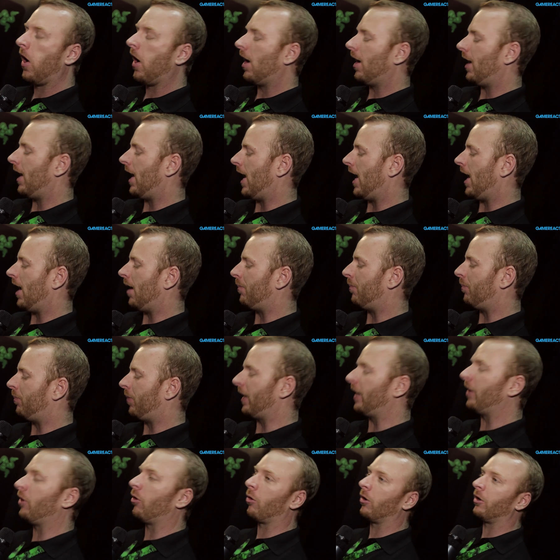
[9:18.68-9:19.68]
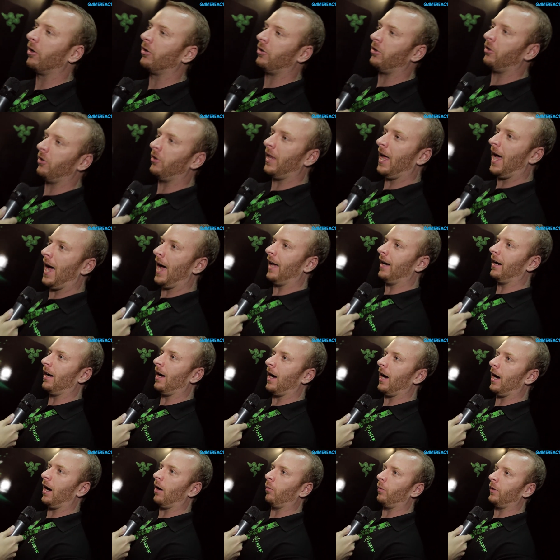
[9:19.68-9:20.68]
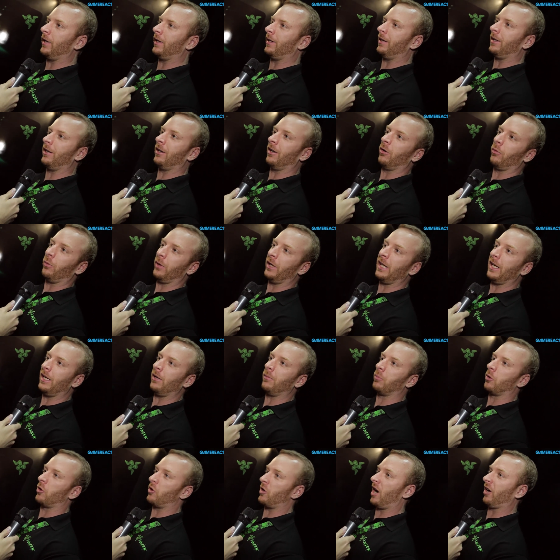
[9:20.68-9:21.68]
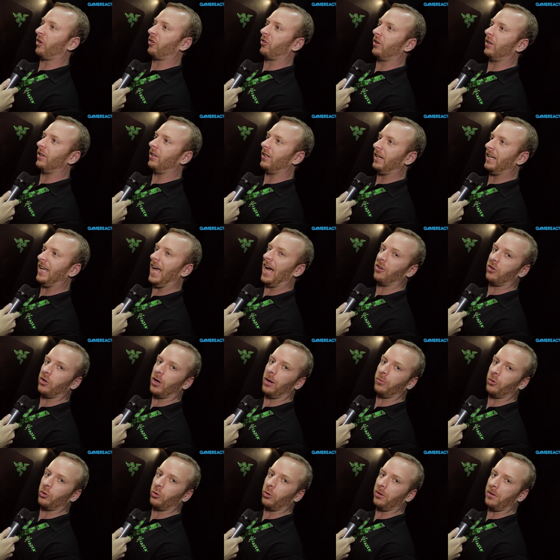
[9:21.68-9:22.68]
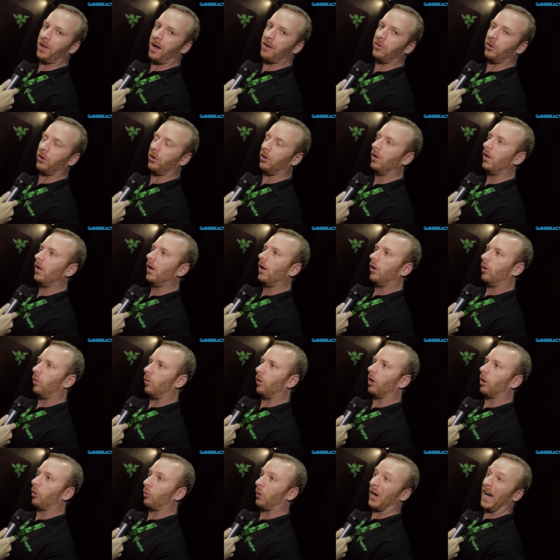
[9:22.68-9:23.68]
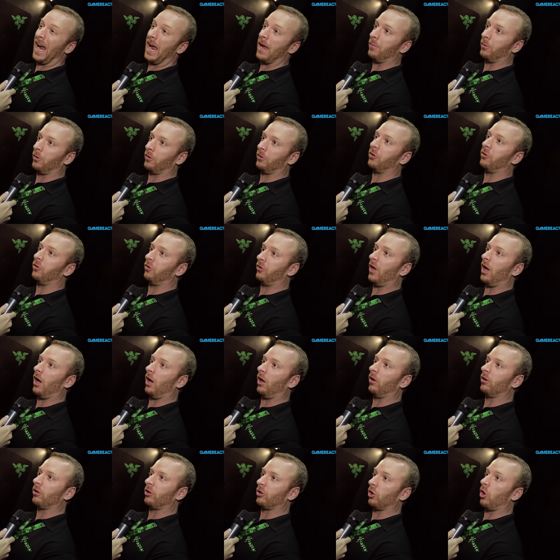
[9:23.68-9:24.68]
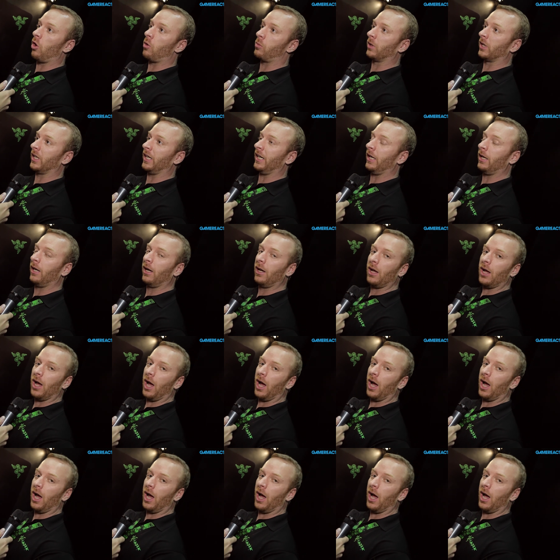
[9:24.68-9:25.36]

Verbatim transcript: Um, but in order to do that, uh, we you know we need production to catch up to a level where we're able to sell globally.